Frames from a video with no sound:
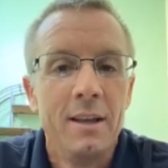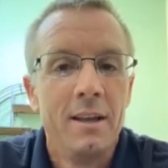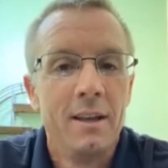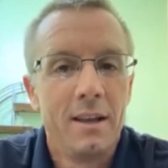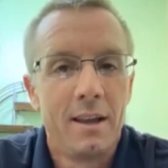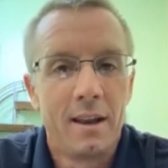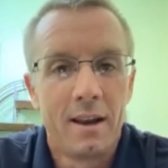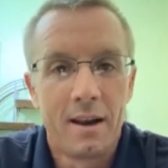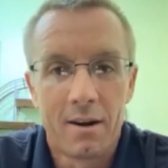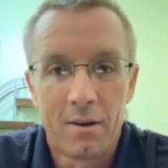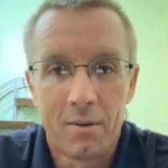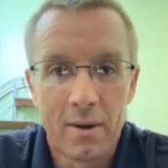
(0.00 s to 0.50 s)

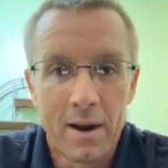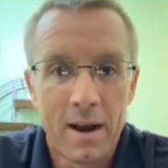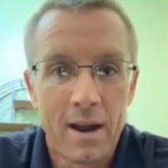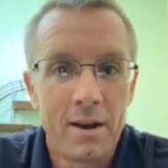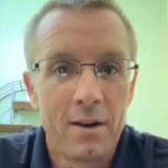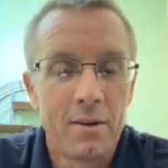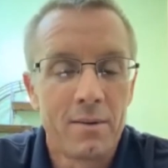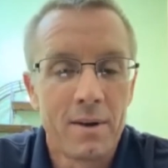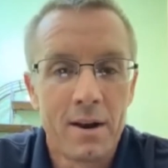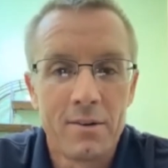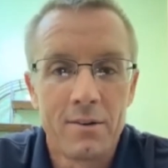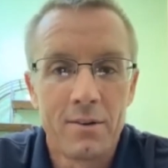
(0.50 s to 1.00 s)
and around
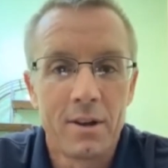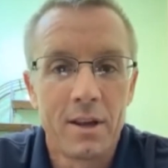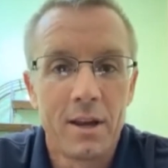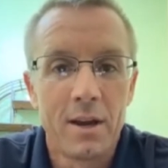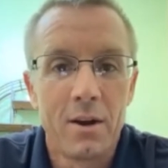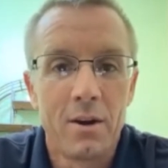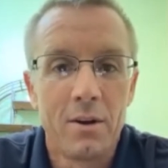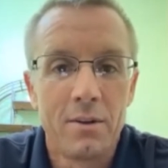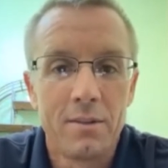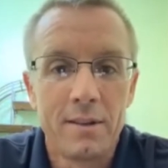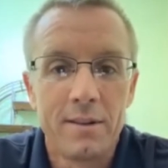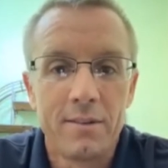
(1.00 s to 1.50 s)
and around you
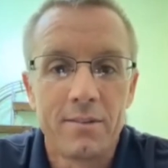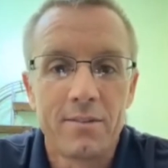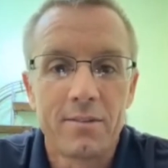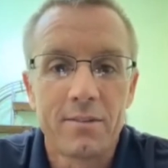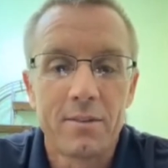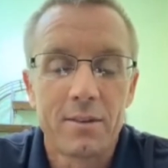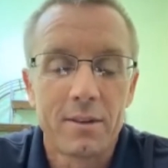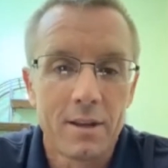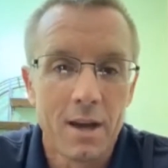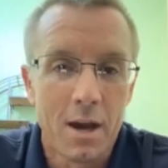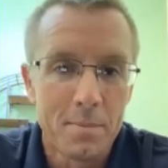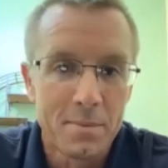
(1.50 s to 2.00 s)
go in these
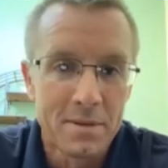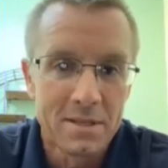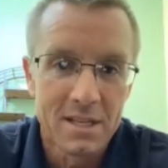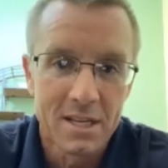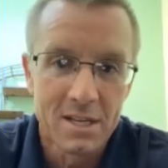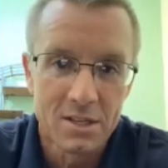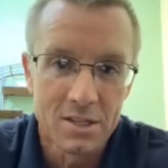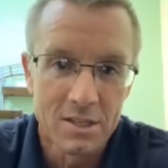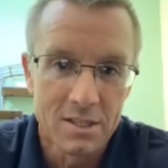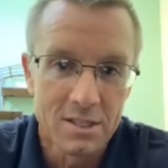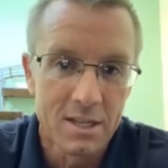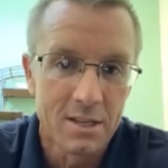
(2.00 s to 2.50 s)

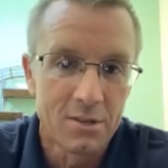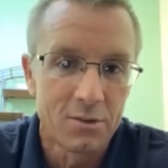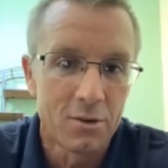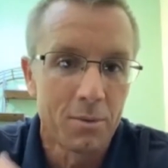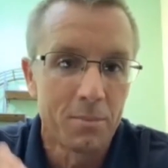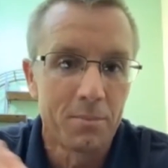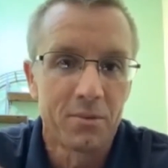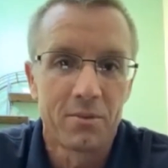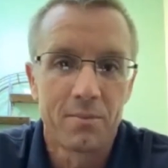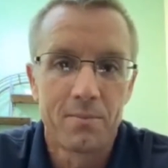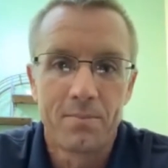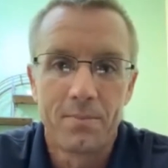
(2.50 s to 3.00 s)
compensation
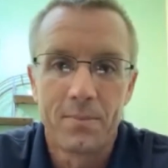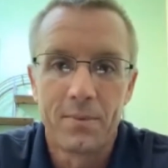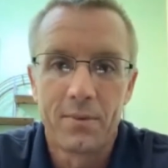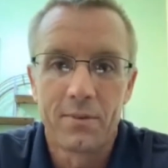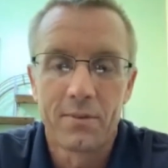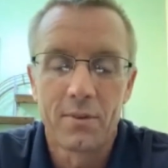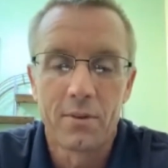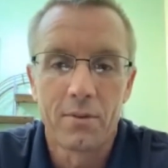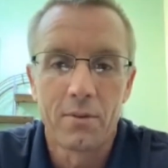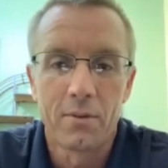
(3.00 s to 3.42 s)
syndromes. And so